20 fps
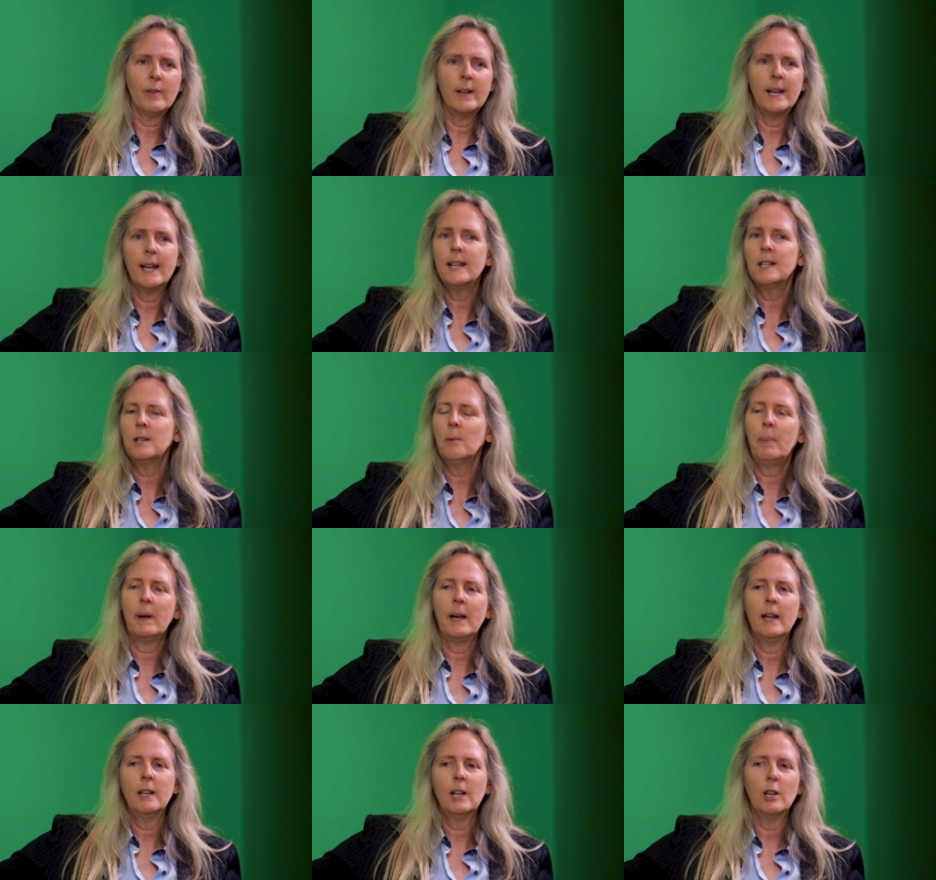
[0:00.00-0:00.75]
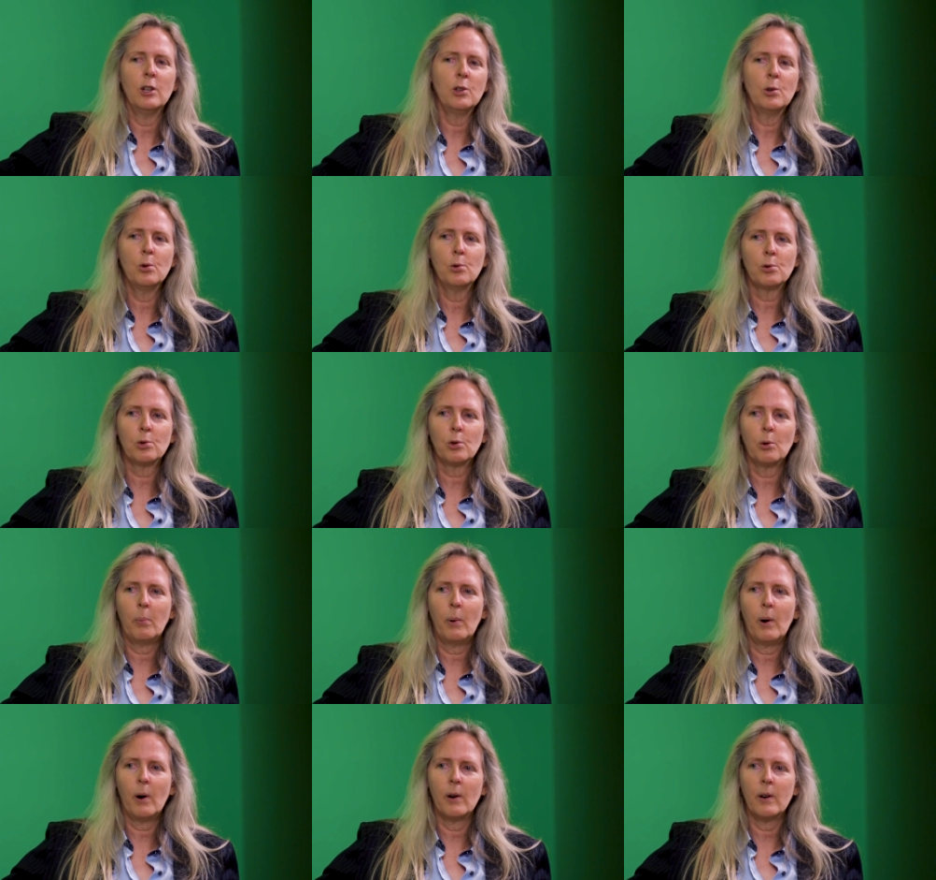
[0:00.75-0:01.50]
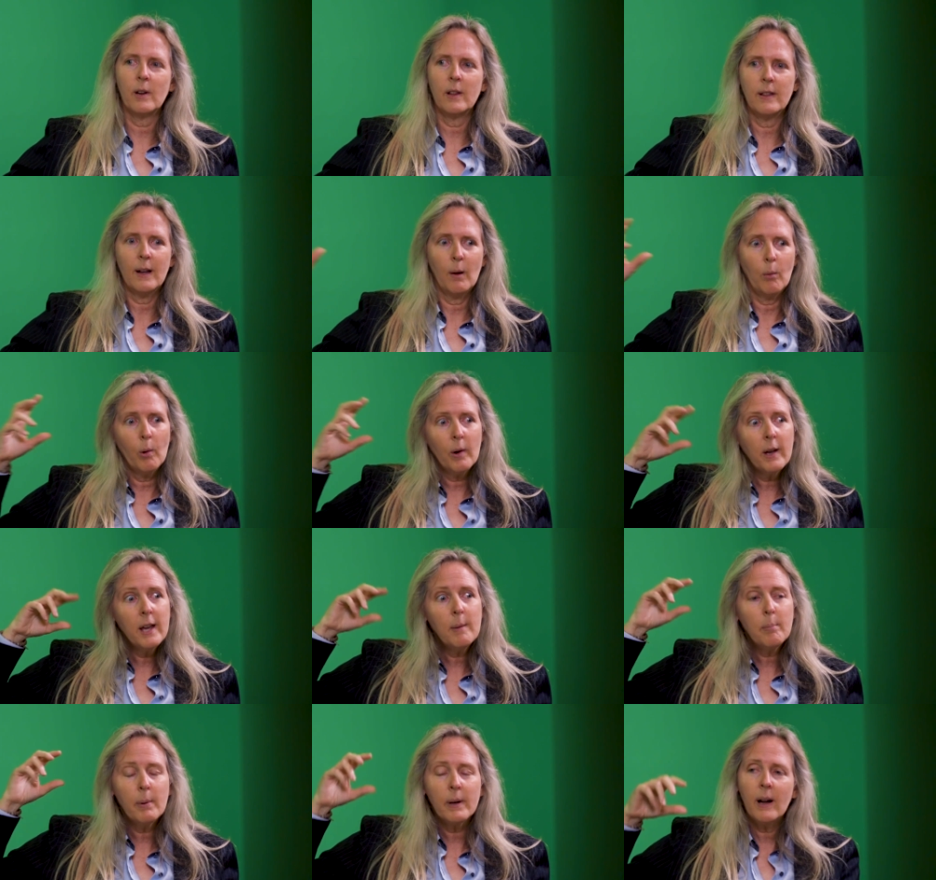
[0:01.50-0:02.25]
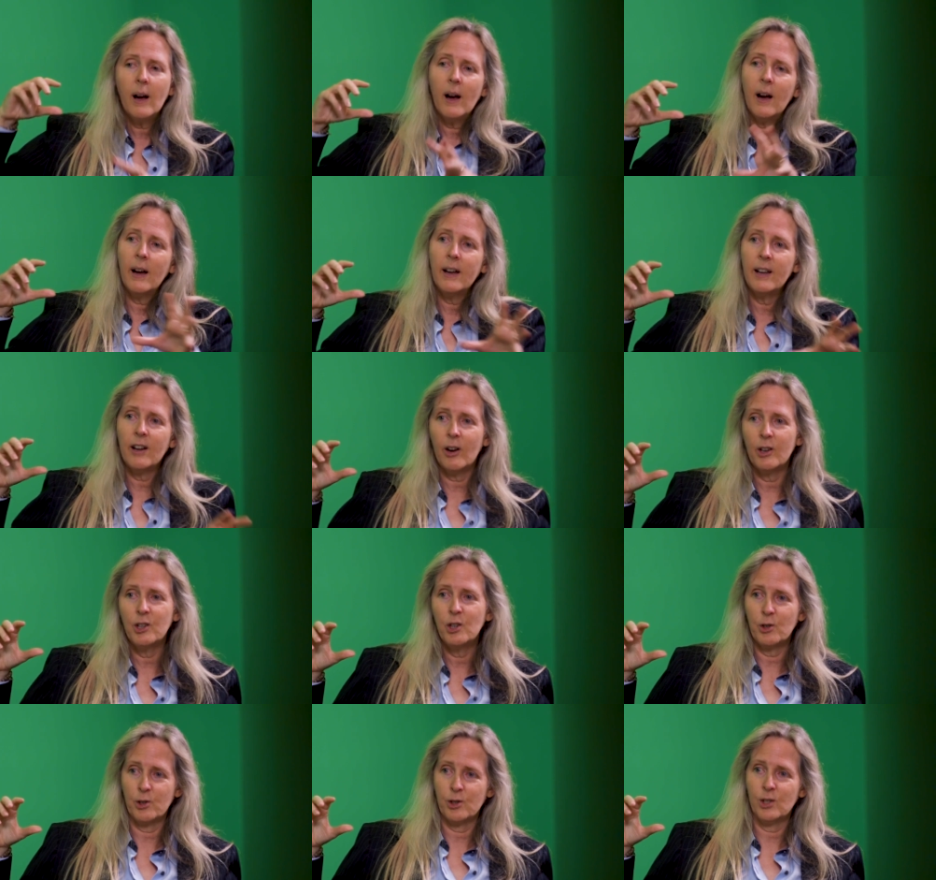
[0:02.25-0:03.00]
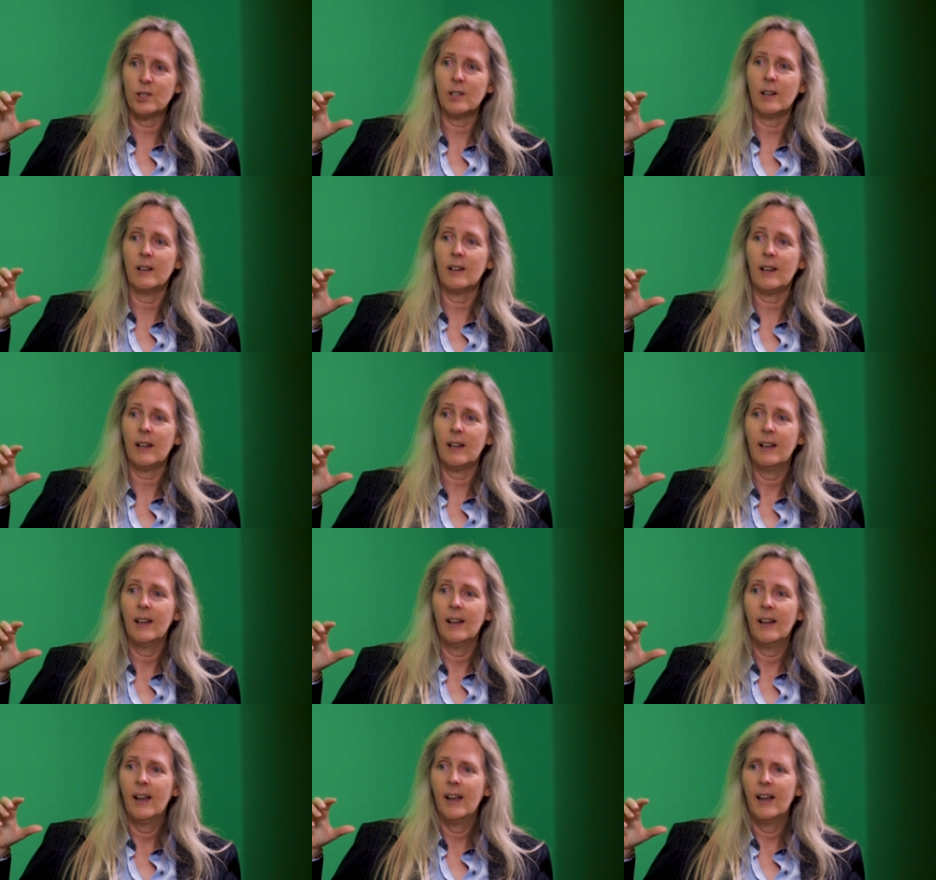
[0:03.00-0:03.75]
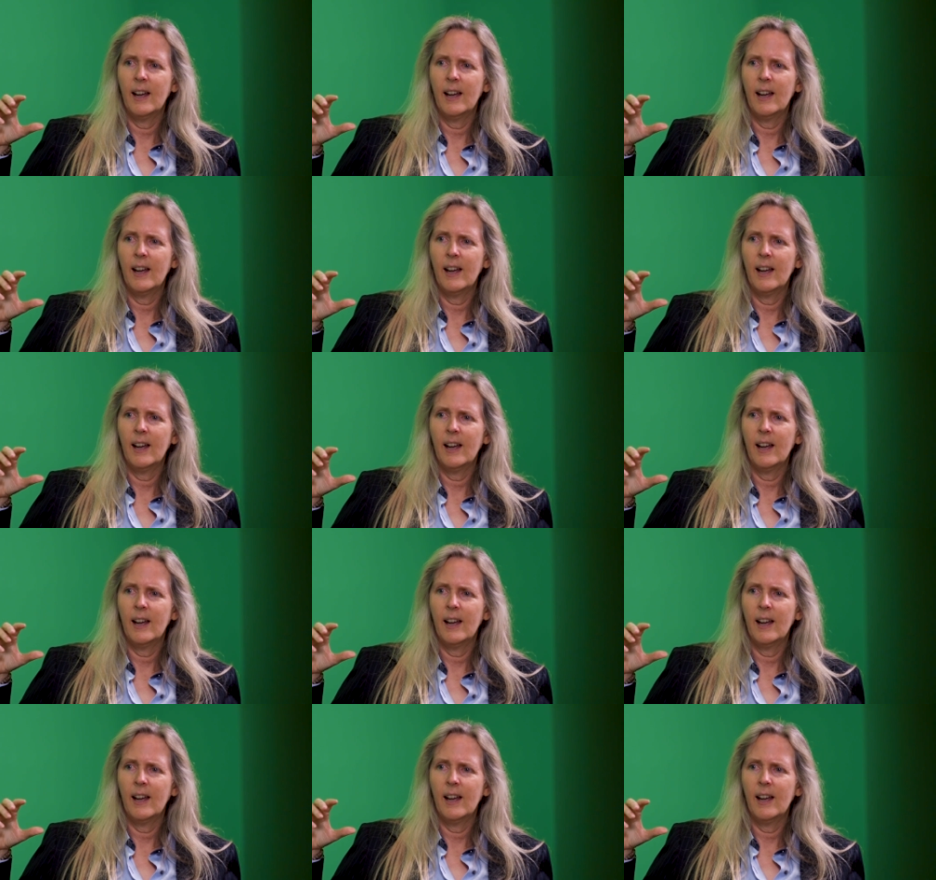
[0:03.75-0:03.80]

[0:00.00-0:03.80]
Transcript: of an independent neutral party that will keep an eye on your study.